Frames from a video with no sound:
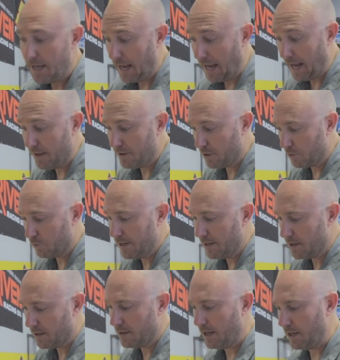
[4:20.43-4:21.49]
and the
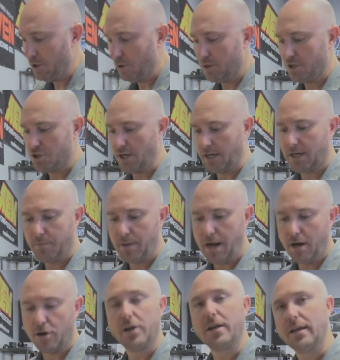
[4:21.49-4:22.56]
rear, and you can check him
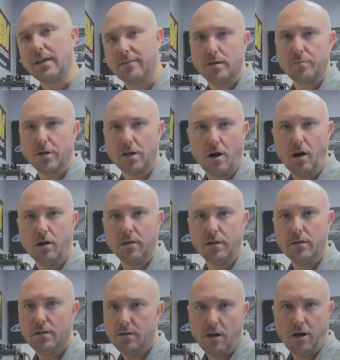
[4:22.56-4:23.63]
out or you can give him a
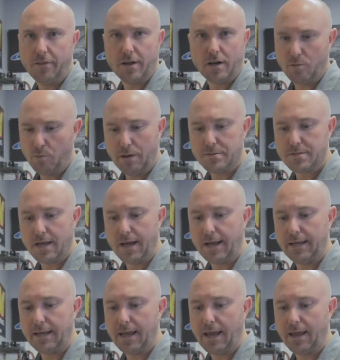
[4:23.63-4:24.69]
call on their
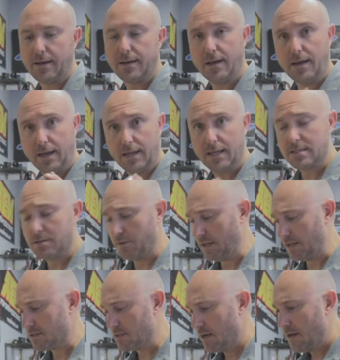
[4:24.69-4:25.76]
website and get some of
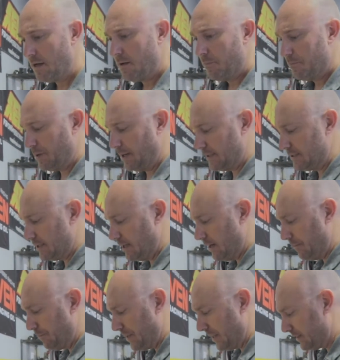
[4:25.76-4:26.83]
these. But
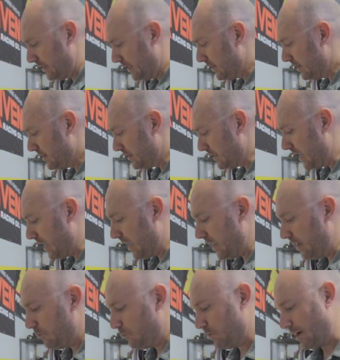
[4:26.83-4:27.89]
at the end of the
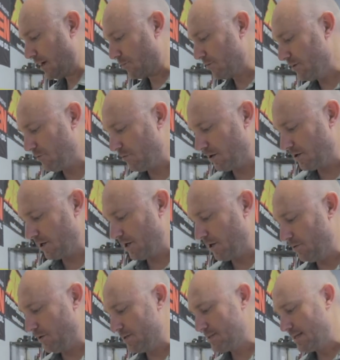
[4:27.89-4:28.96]
day, what I really wanted to
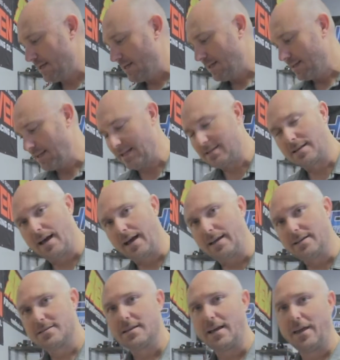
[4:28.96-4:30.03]
know is, that's
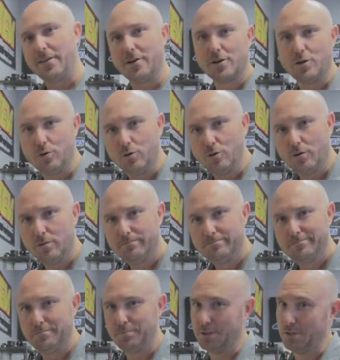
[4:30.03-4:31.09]
nice and they're cool,
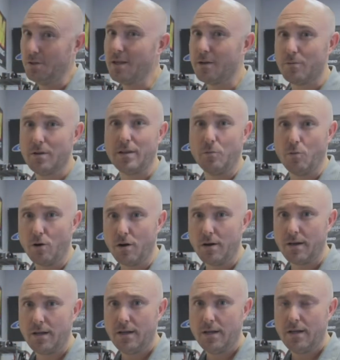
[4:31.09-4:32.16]
but do they really work?